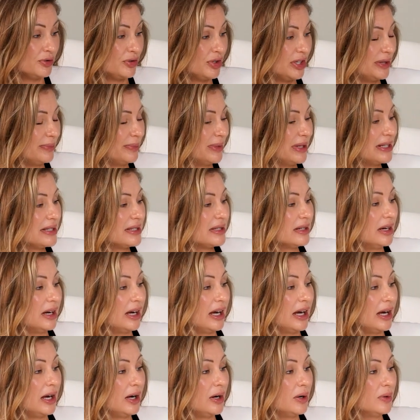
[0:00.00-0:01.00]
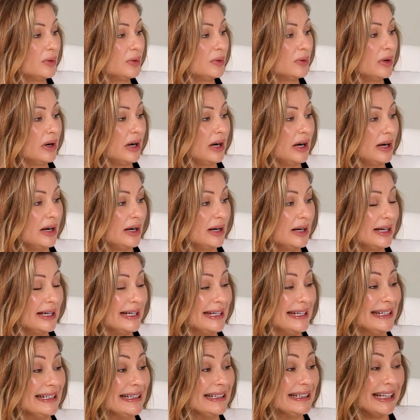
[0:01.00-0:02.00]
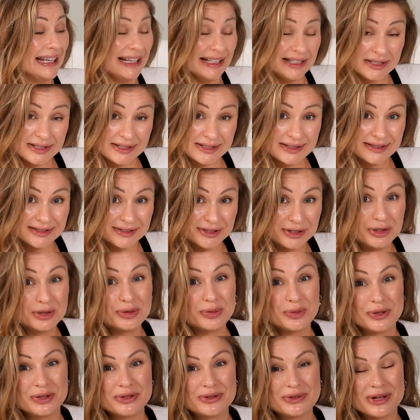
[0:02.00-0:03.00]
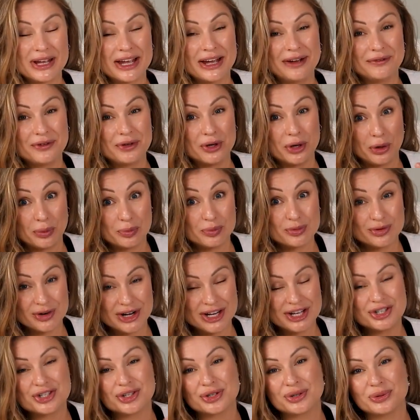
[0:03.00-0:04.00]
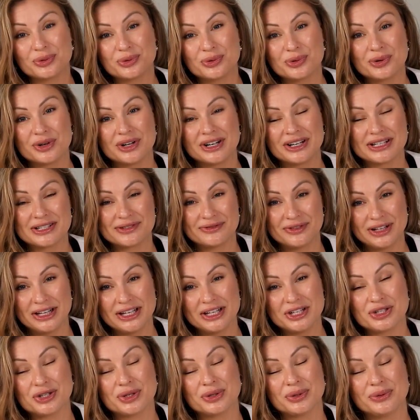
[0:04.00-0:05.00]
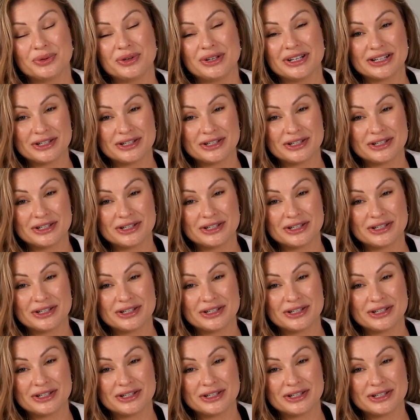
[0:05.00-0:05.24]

treatment, how intense you want to have your abrasion or exfoliation installation or